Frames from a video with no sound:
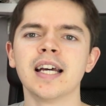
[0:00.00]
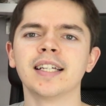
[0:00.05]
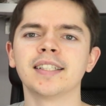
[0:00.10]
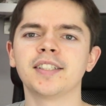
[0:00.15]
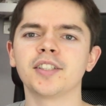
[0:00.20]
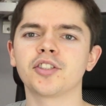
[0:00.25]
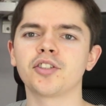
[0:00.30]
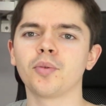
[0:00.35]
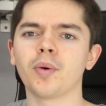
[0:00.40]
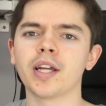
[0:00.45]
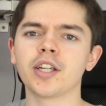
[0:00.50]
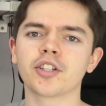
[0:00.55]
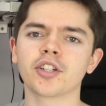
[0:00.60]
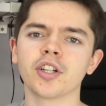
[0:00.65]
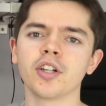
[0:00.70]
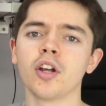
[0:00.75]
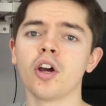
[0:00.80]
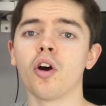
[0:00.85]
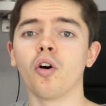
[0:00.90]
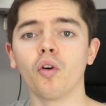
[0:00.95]

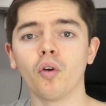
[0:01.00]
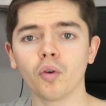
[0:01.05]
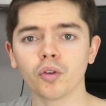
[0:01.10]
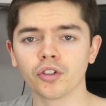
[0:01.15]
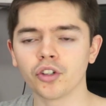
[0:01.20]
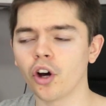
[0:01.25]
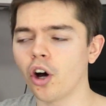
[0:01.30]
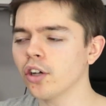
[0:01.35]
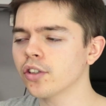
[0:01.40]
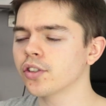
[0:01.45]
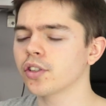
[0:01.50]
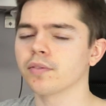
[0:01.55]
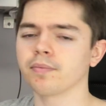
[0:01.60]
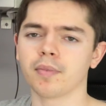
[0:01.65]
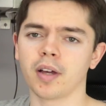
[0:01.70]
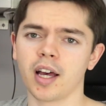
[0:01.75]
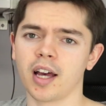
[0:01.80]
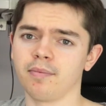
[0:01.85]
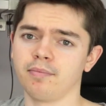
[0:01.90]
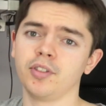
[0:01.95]
situation or not,
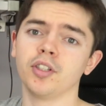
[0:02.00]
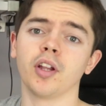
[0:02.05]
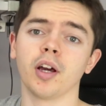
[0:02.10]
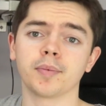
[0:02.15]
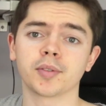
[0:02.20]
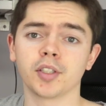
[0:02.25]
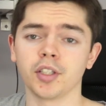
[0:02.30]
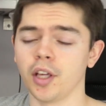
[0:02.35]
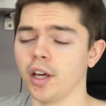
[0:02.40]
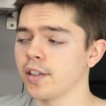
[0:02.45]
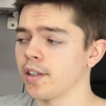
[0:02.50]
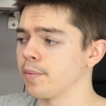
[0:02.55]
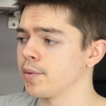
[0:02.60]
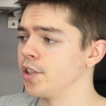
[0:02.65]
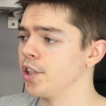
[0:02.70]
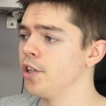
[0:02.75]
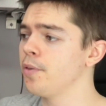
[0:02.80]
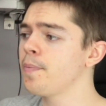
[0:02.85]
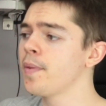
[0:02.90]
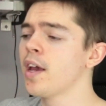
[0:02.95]
it's up
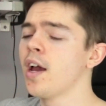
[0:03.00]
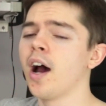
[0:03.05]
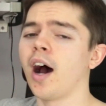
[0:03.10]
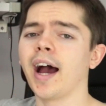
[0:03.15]
to you.